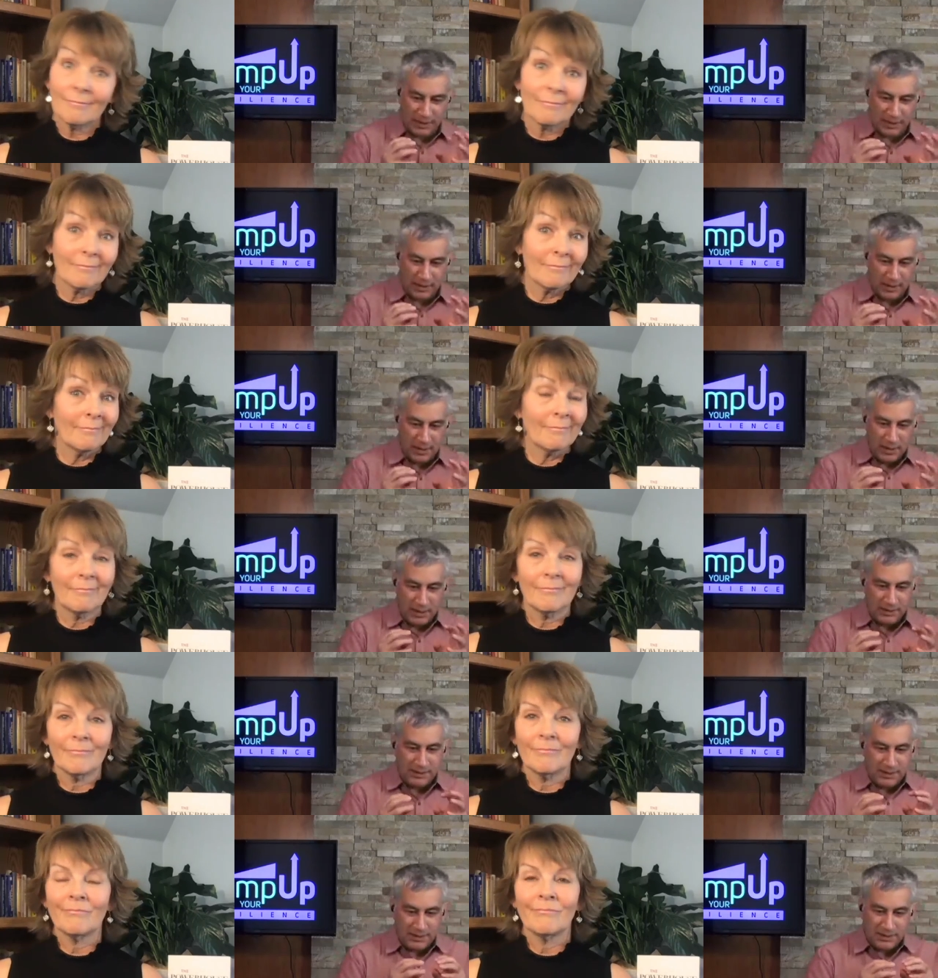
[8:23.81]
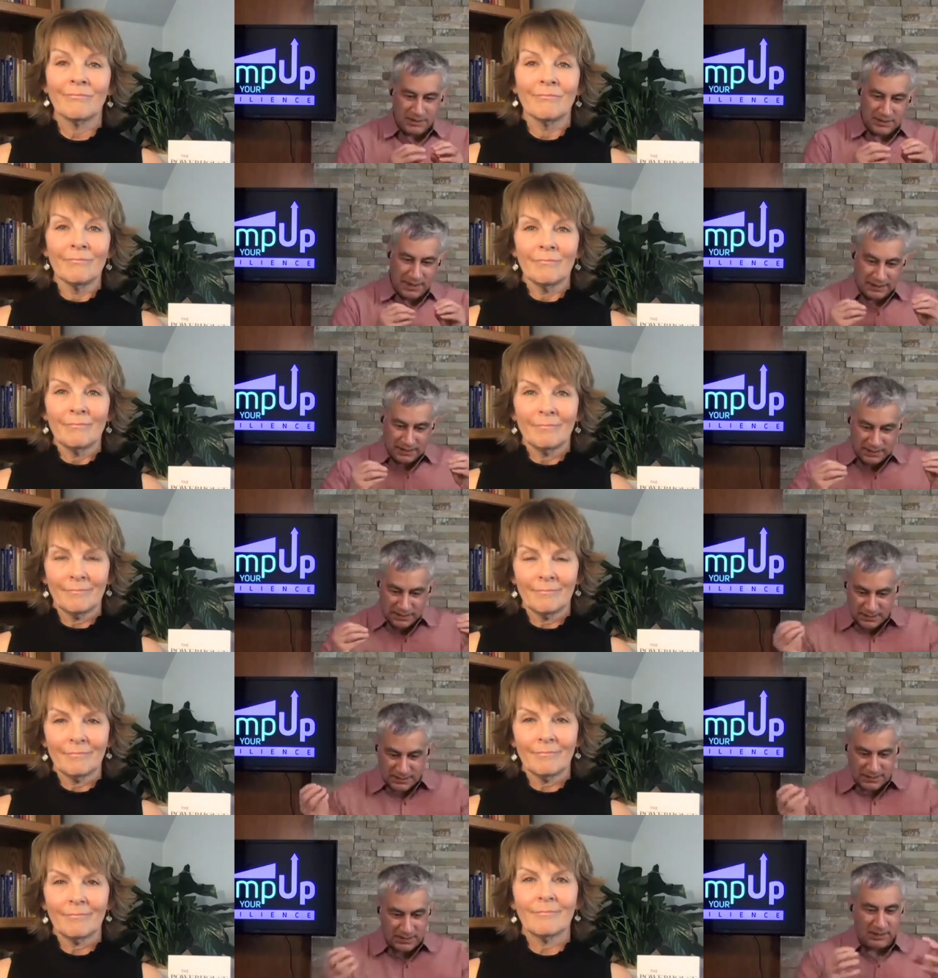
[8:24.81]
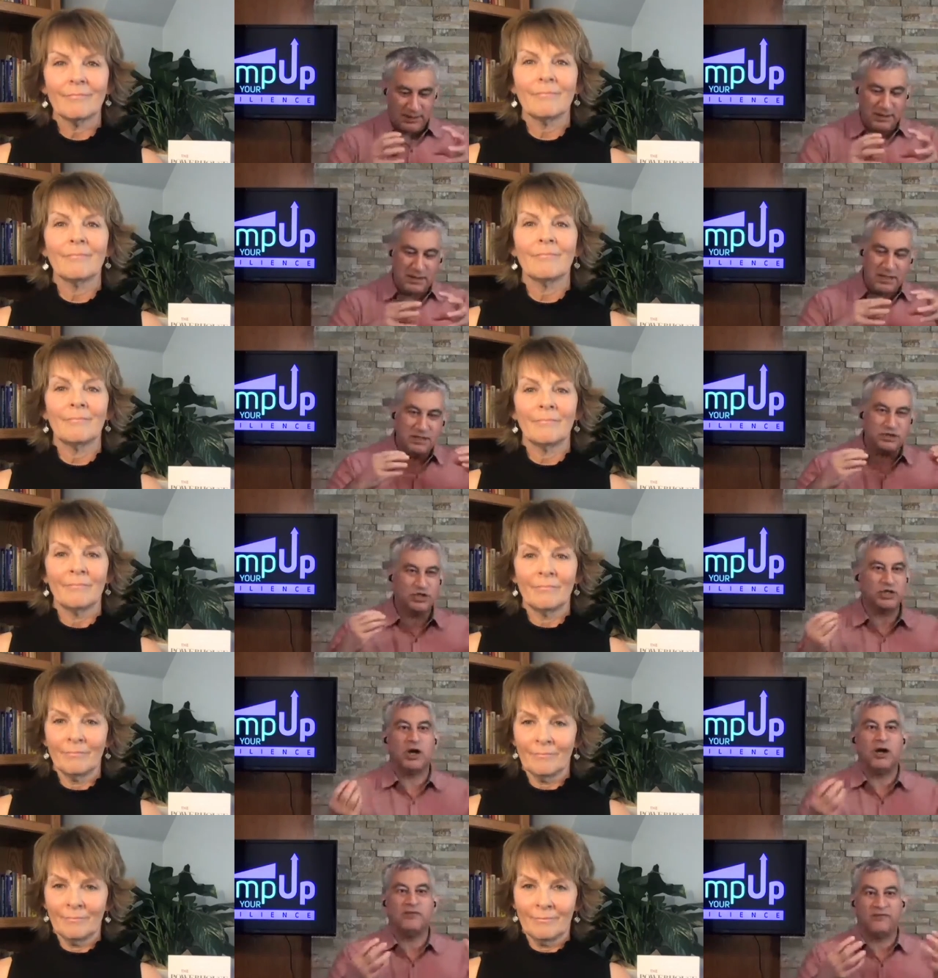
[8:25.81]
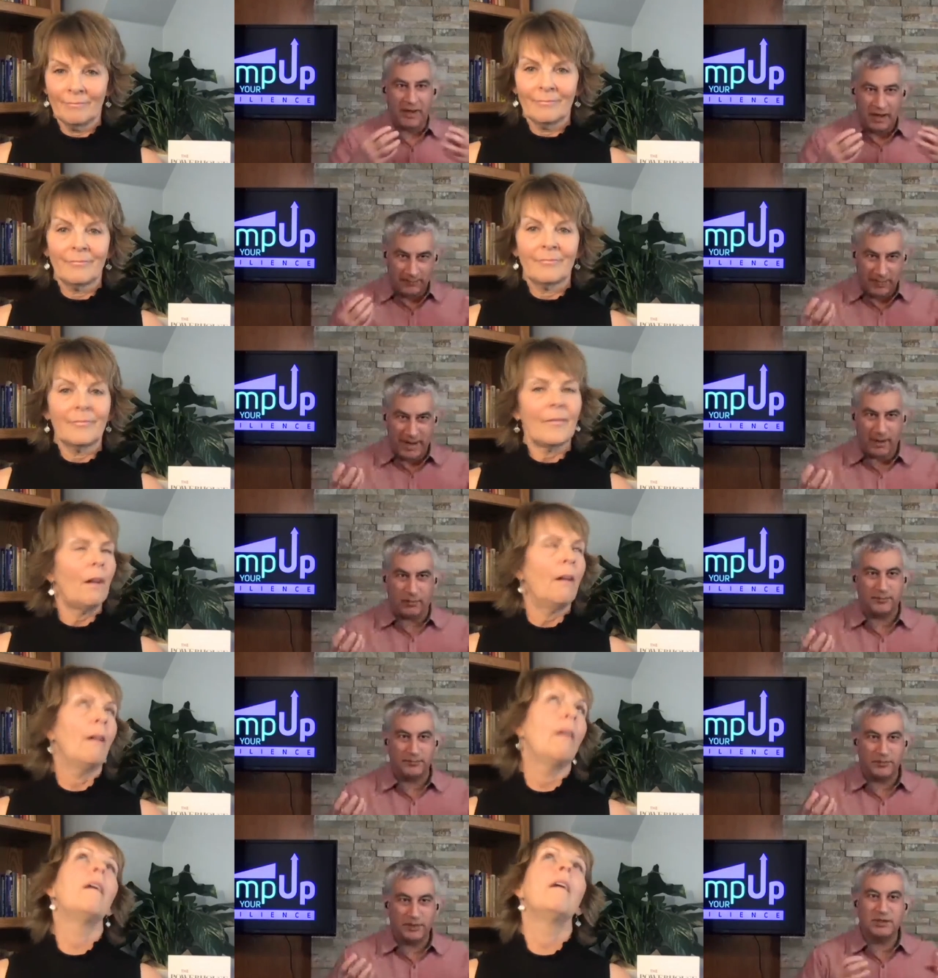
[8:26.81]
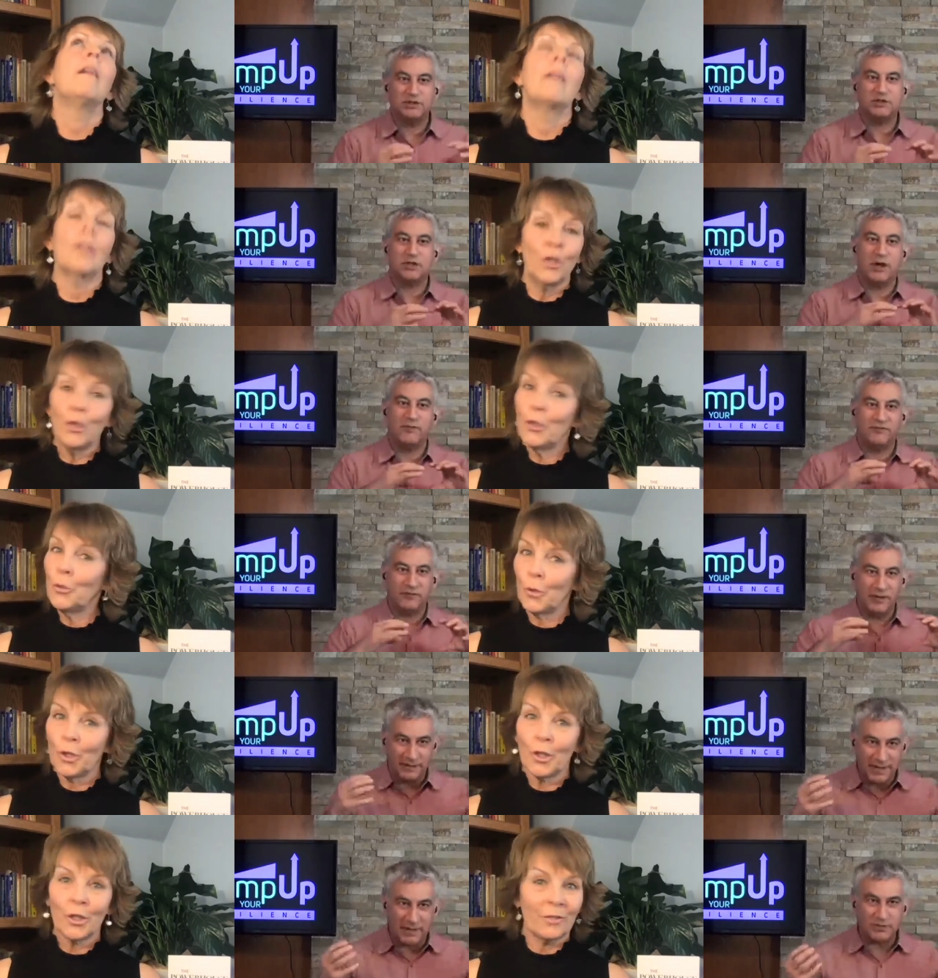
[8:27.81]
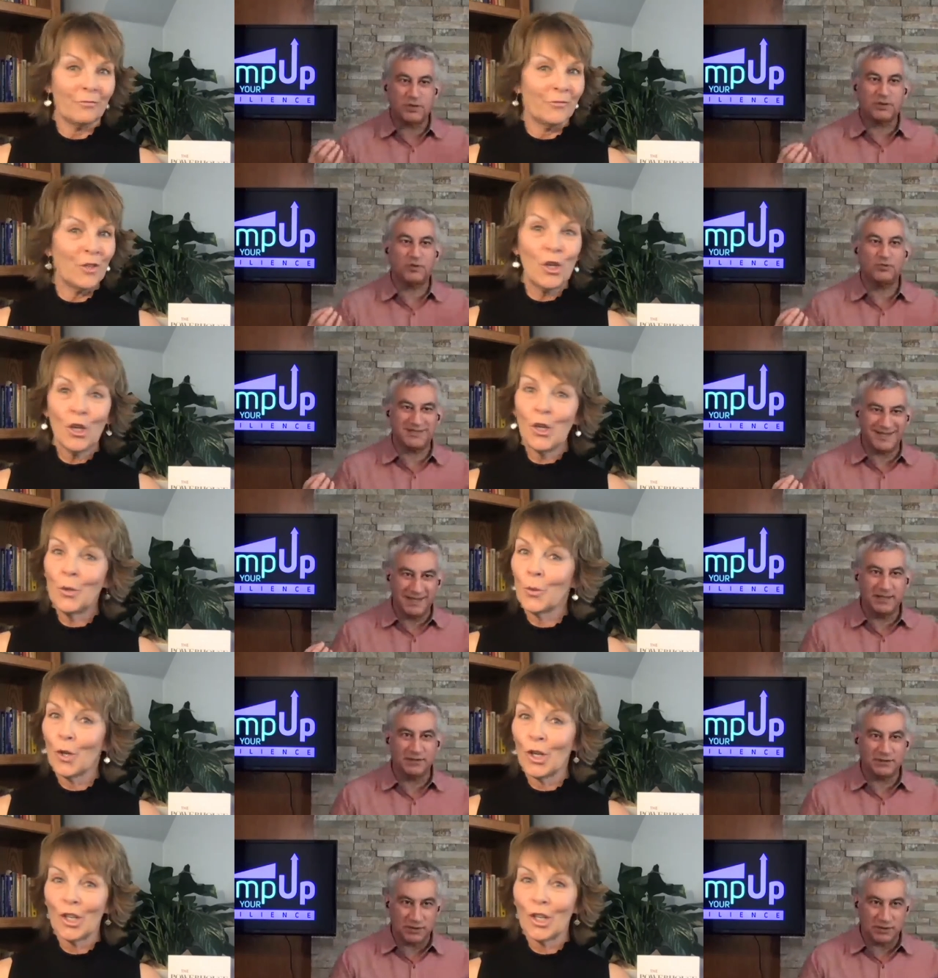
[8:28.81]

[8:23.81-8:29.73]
Speaker 1: like it, it is like leeching off our power, oh, leeching Good off. And that's where the resilience